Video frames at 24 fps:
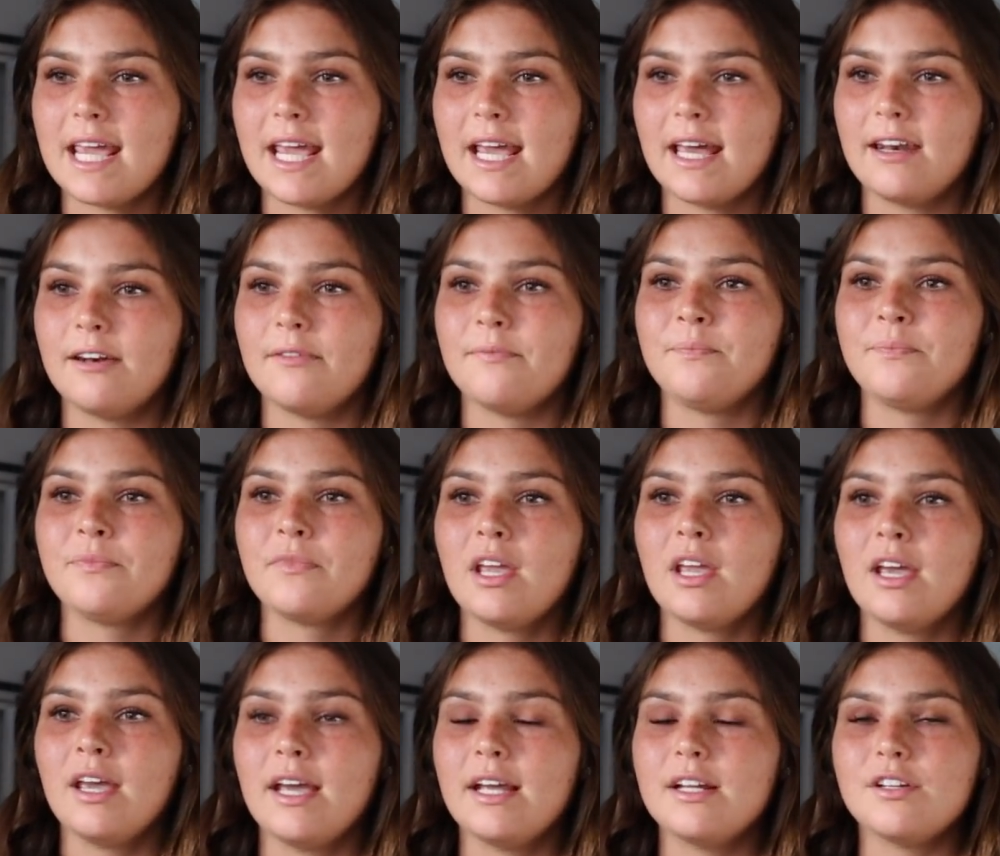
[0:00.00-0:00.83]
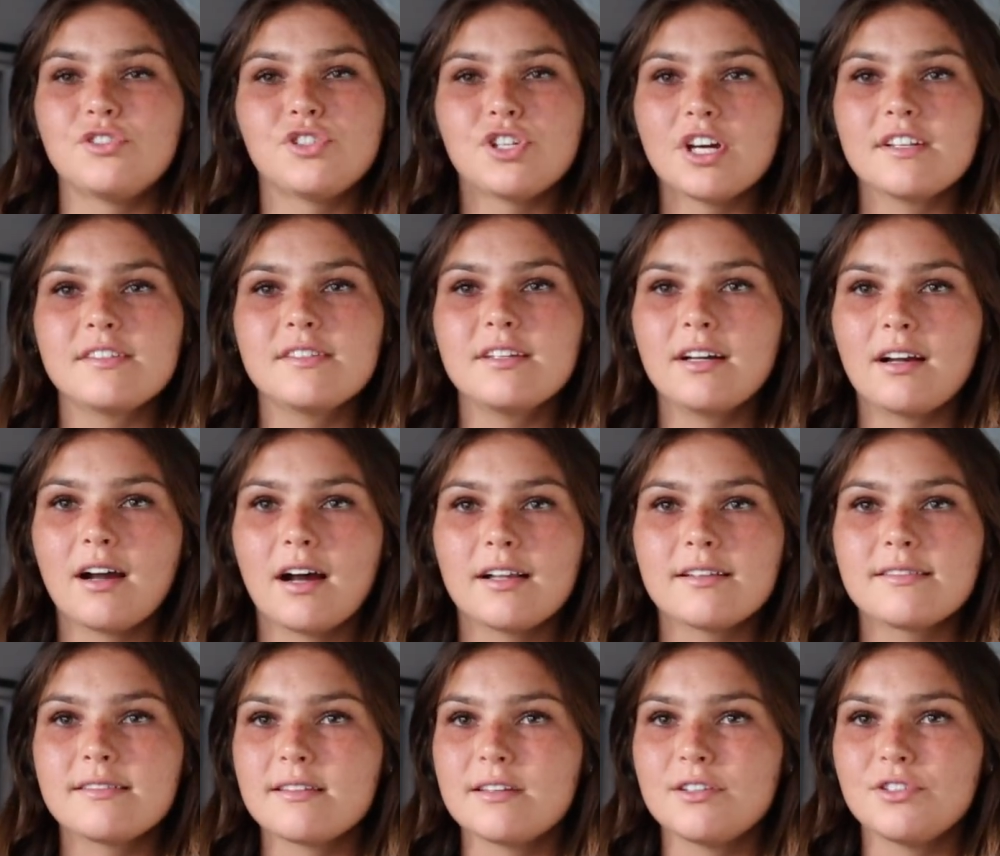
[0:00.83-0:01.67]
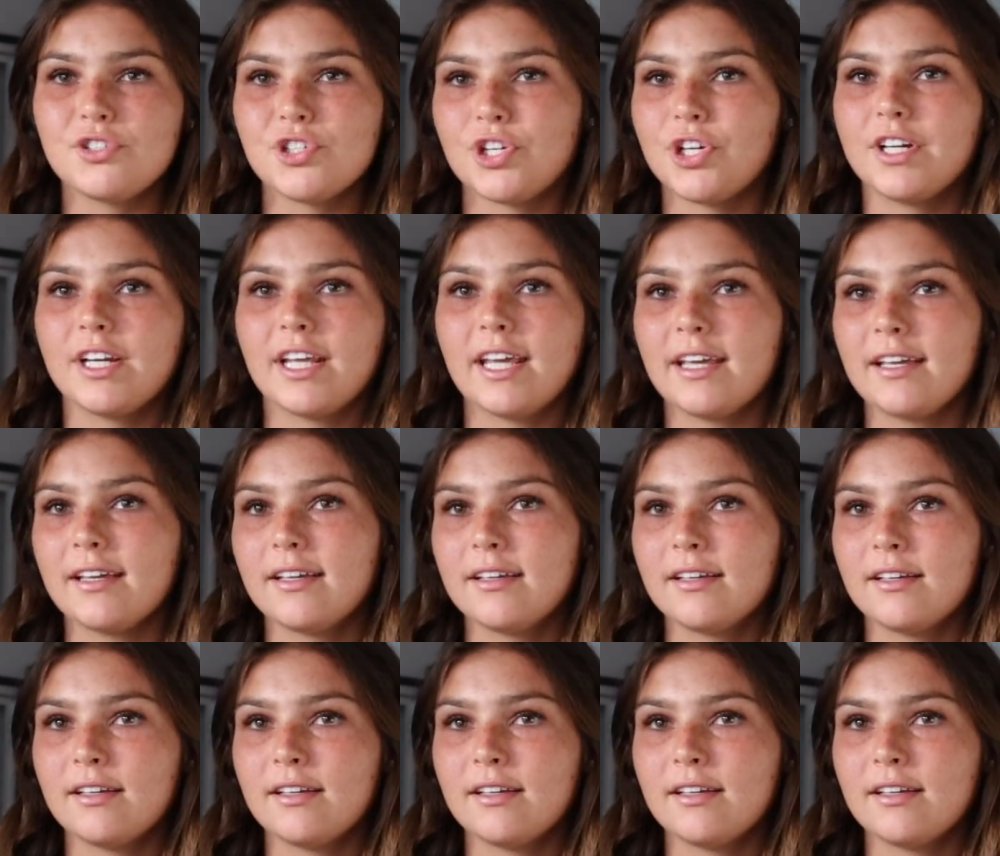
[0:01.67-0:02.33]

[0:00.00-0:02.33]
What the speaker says: and it's just a constant journey.